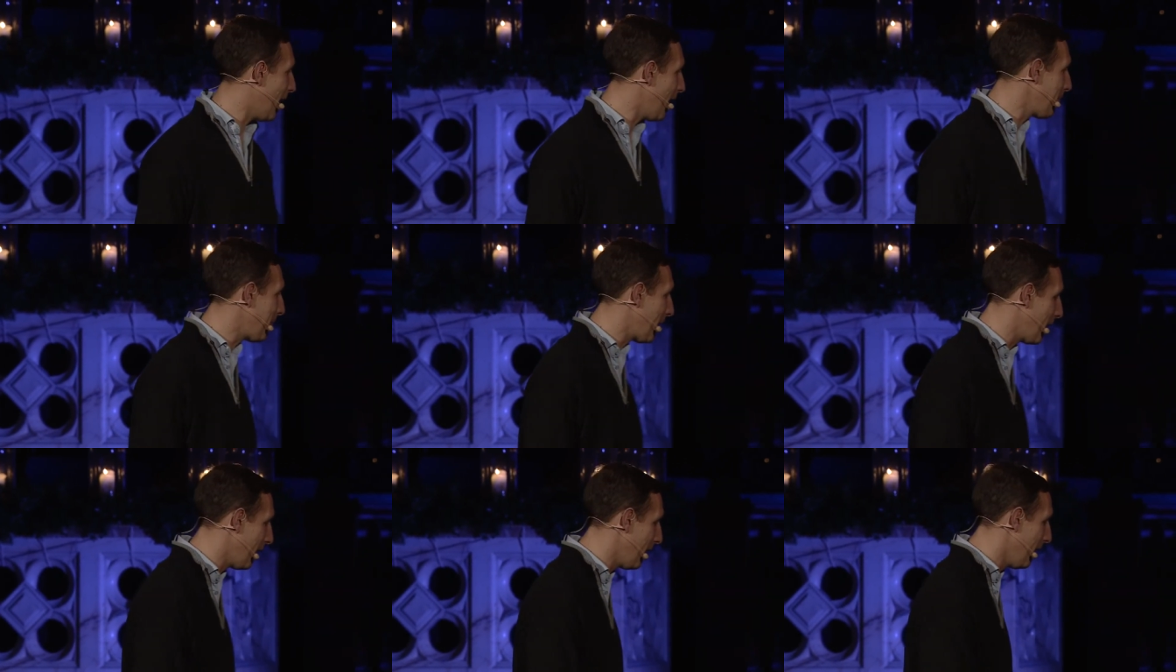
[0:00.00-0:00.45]

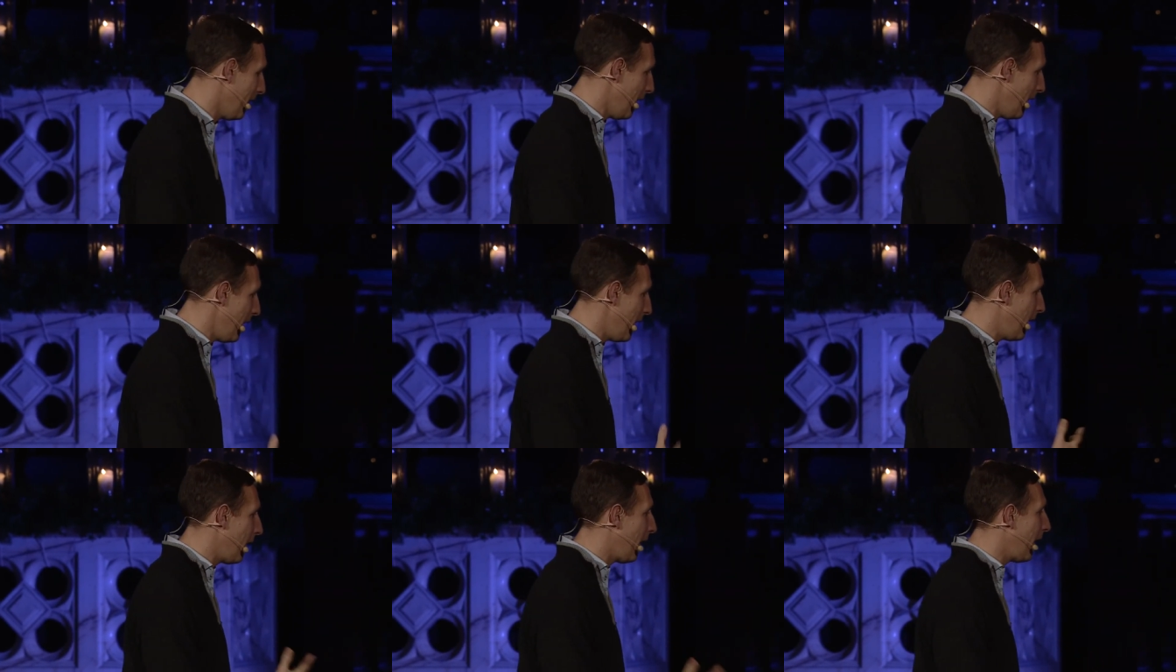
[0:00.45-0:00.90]
I'm going to
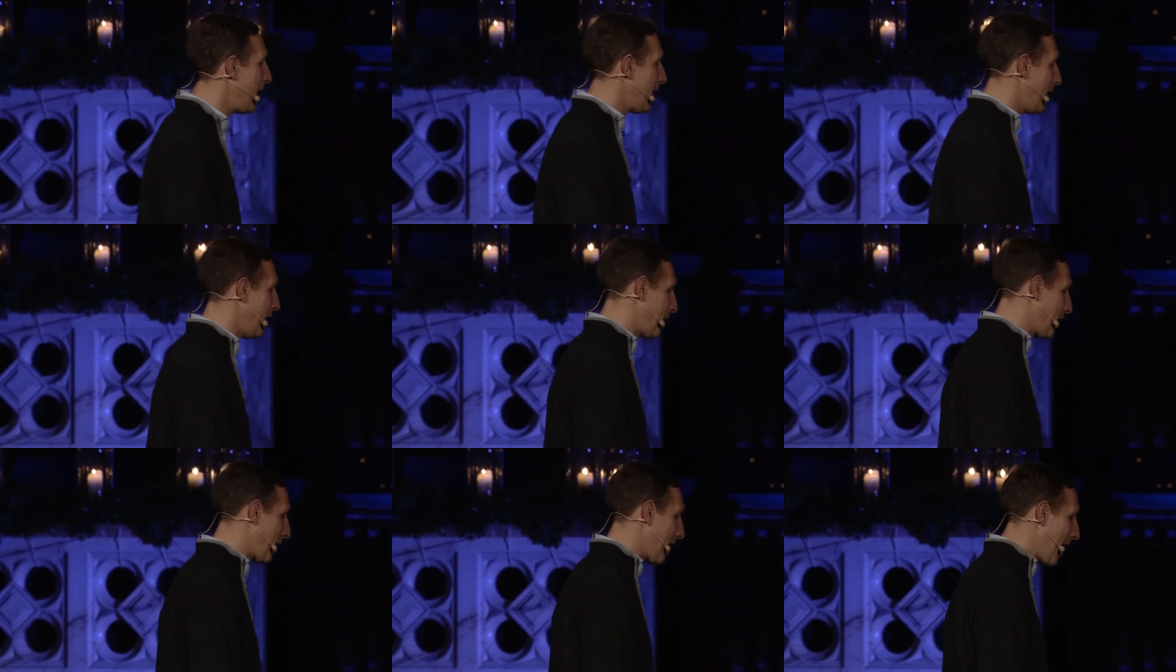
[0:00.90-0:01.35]
light
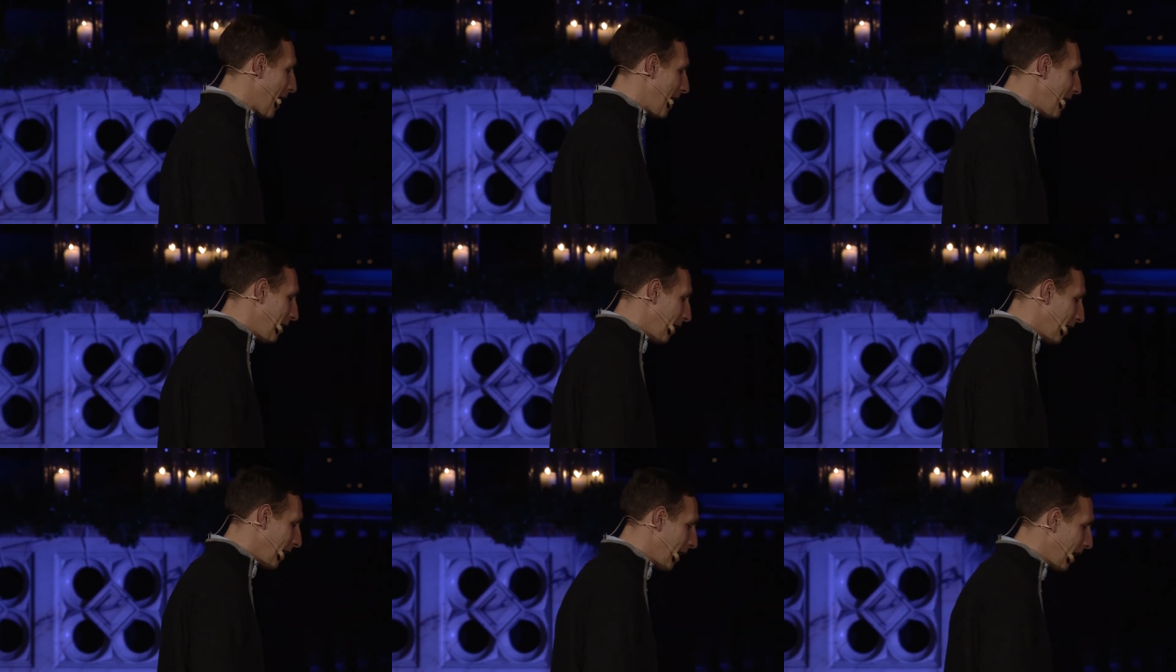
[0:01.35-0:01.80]
this
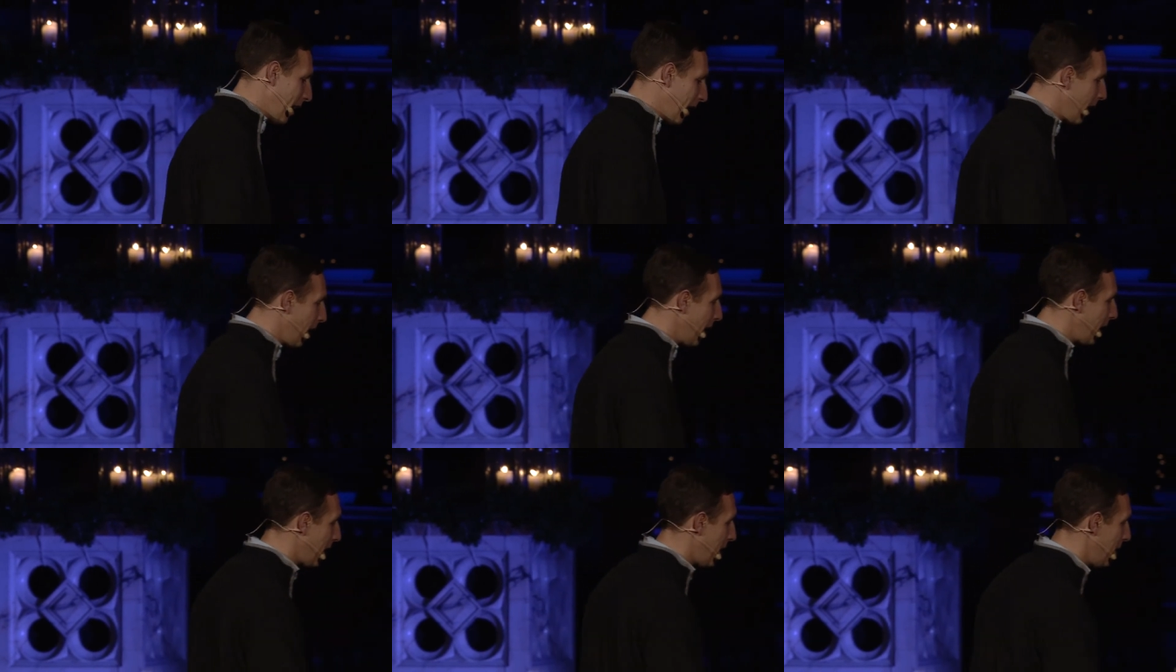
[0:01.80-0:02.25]
candle, and I'd
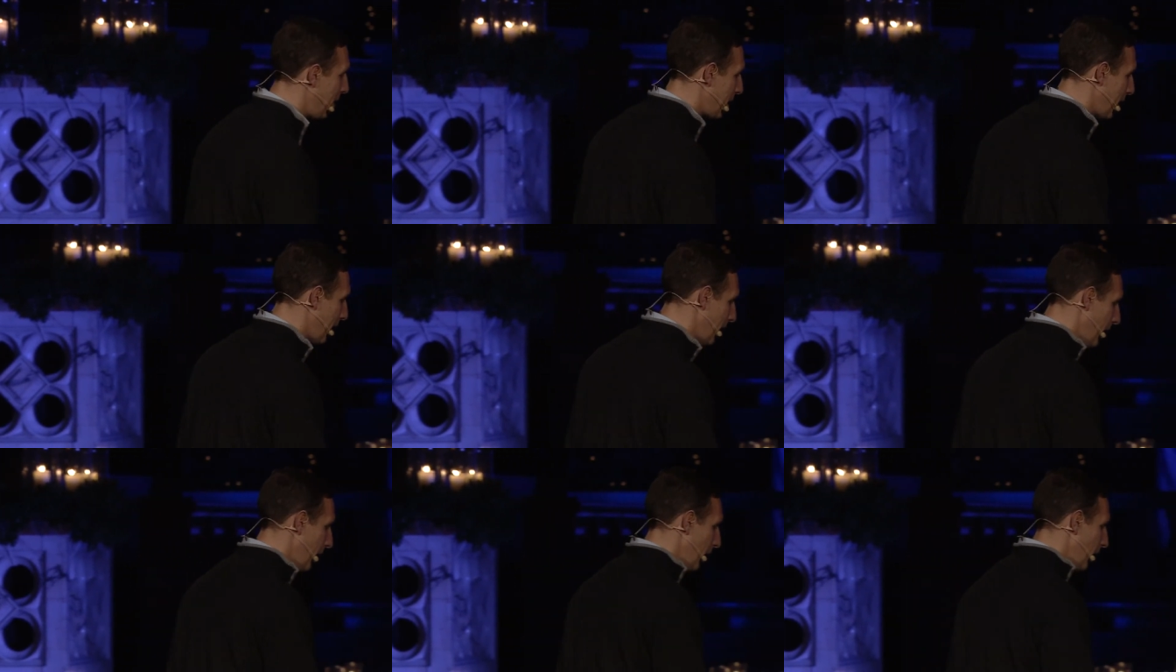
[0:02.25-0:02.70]
like you
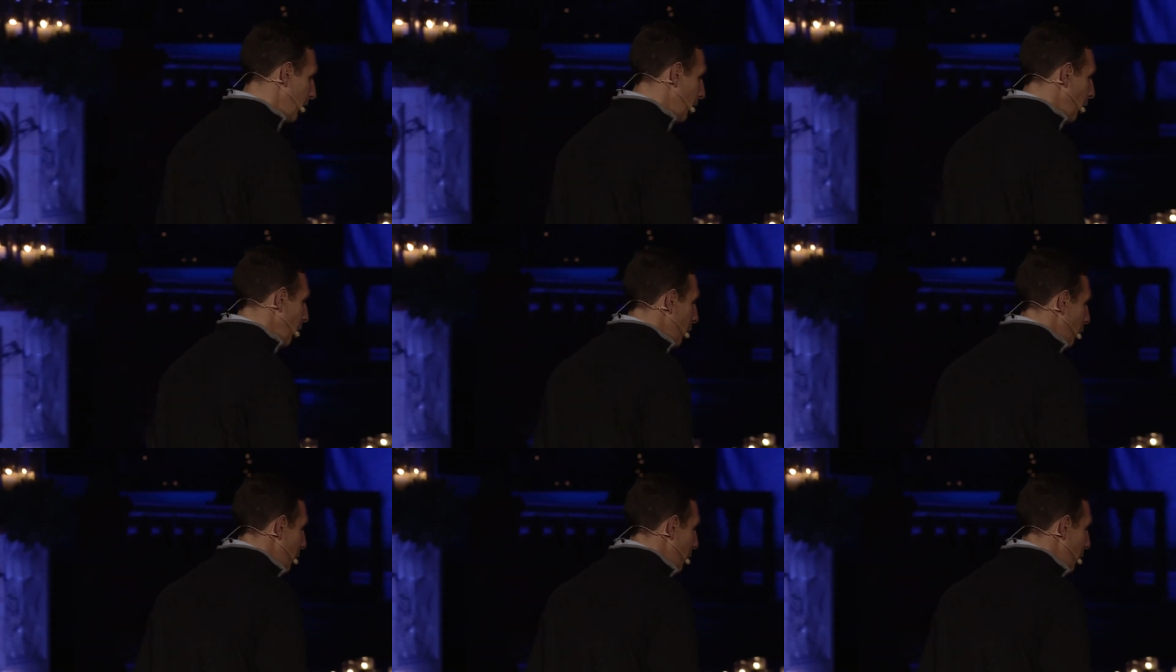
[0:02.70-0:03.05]
to all